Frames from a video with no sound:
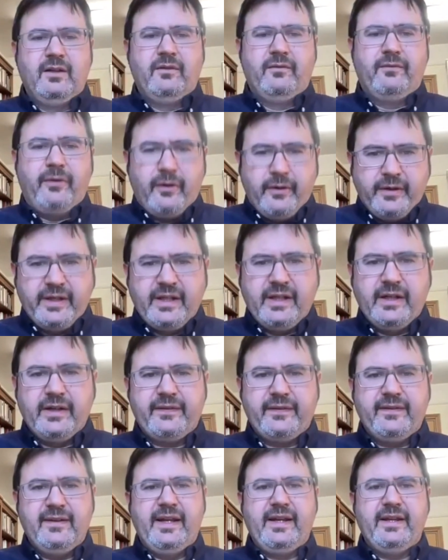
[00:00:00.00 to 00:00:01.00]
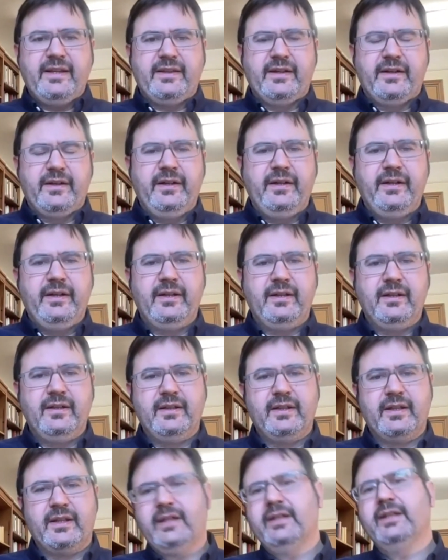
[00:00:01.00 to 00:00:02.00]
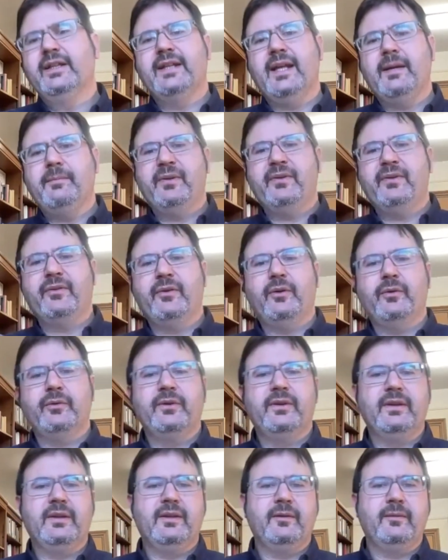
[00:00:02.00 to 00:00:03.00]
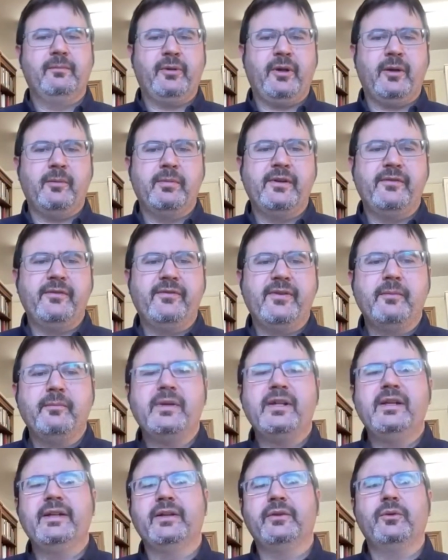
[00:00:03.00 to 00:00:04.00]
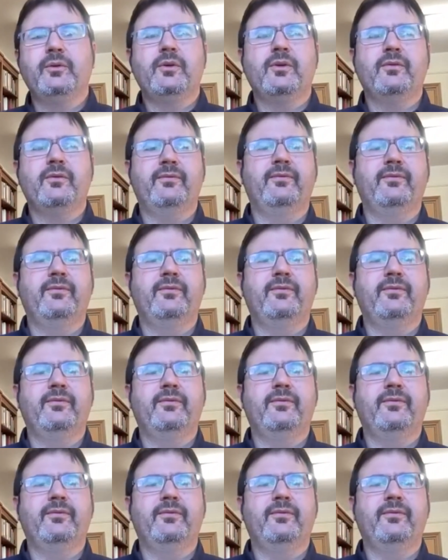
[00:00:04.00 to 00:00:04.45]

4 years later, in an episode probably familiar to